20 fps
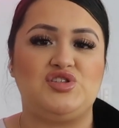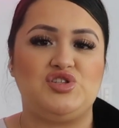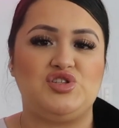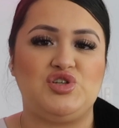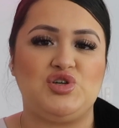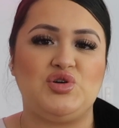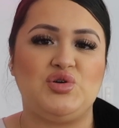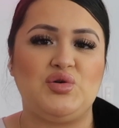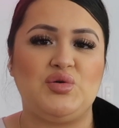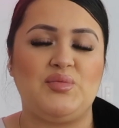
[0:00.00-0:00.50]

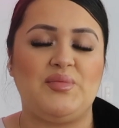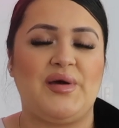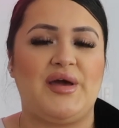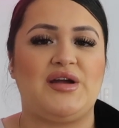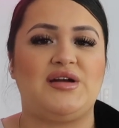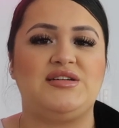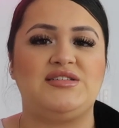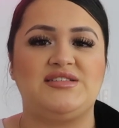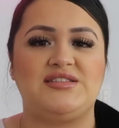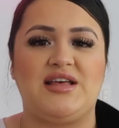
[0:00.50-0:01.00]
two
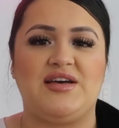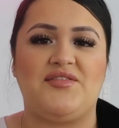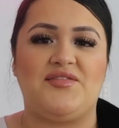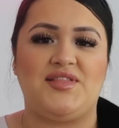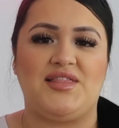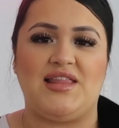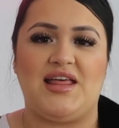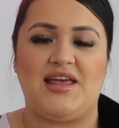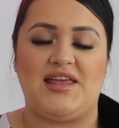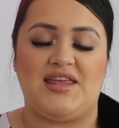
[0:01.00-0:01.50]
pairs
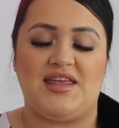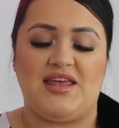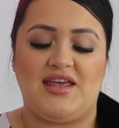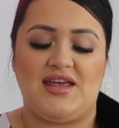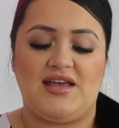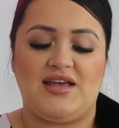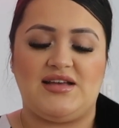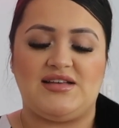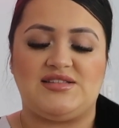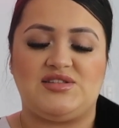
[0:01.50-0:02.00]
of
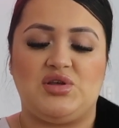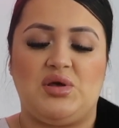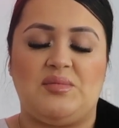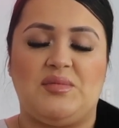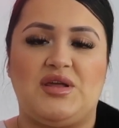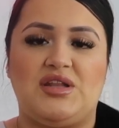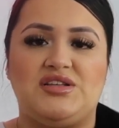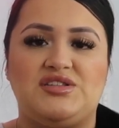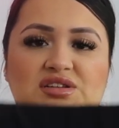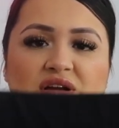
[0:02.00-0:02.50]
leggings. So I'm
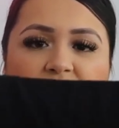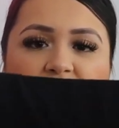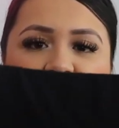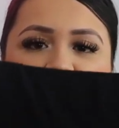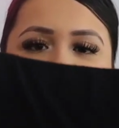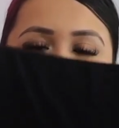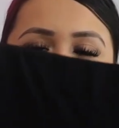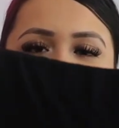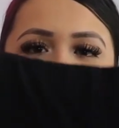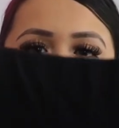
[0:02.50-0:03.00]
gonna start with
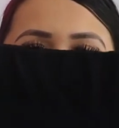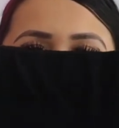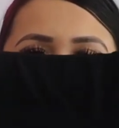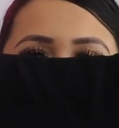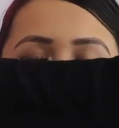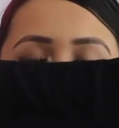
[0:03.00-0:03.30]
the black